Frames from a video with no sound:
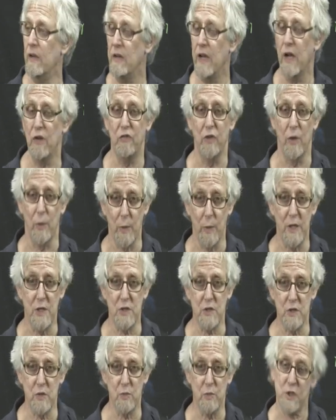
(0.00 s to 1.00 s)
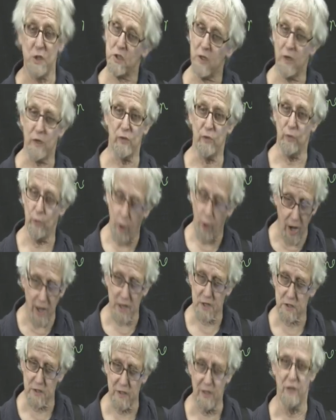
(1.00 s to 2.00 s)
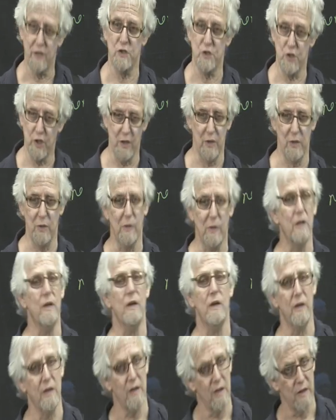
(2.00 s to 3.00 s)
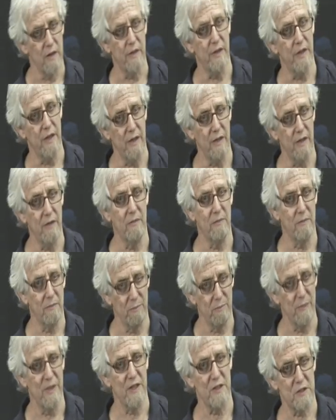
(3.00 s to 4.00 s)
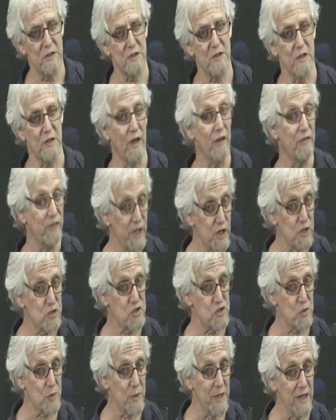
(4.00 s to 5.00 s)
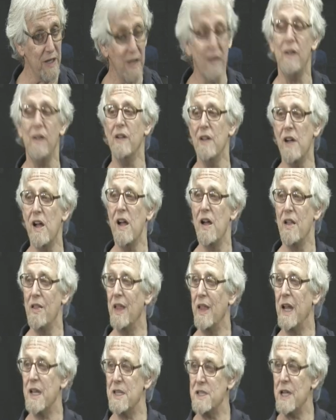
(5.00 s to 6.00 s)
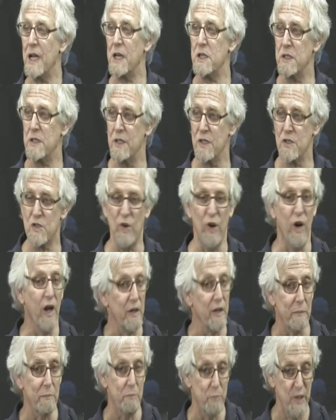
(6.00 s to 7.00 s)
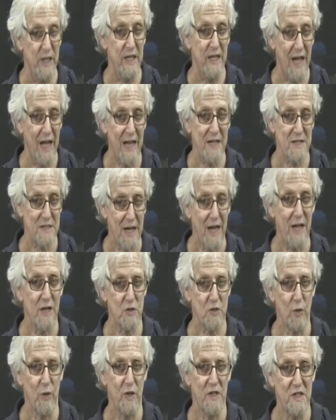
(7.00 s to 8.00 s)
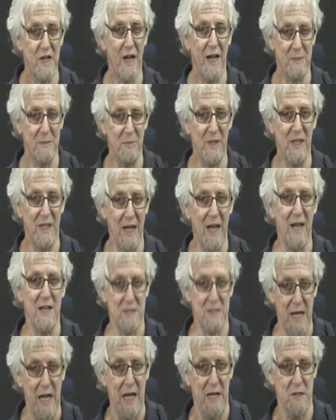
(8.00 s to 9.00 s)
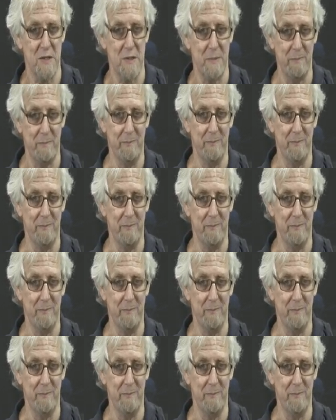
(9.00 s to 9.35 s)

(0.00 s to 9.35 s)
Now for reasons which are lost to the mists of history, that section is called BSS, or .BSS.